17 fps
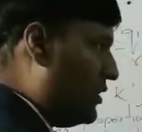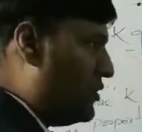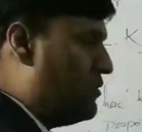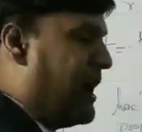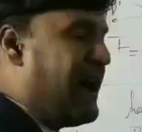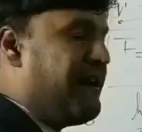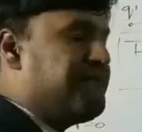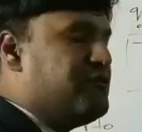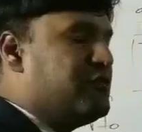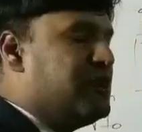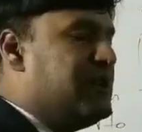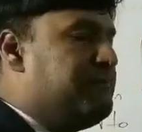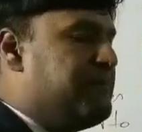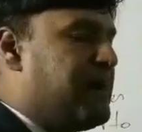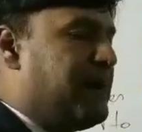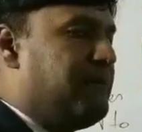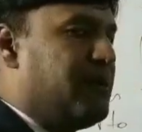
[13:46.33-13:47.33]
You have to
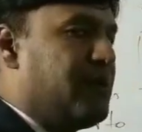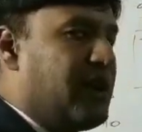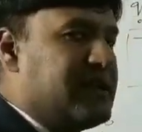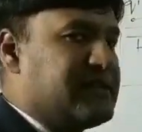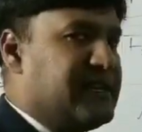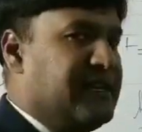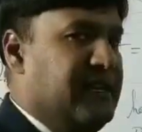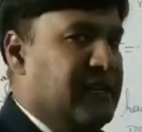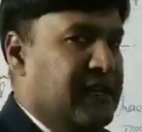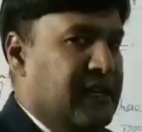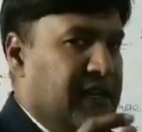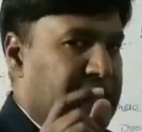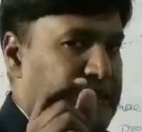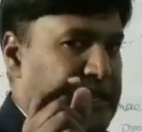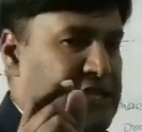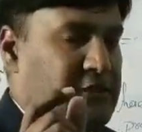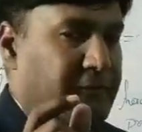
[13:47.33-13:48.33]
keep memorizing
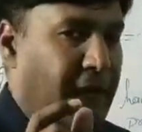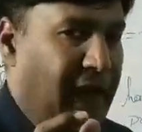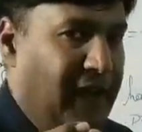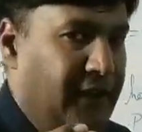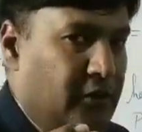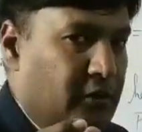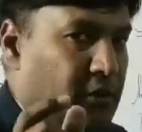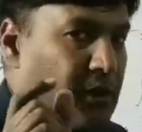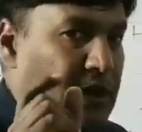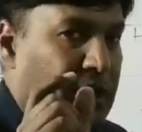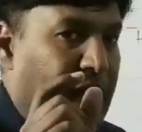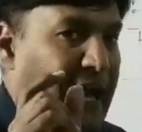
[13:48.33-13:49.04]
this value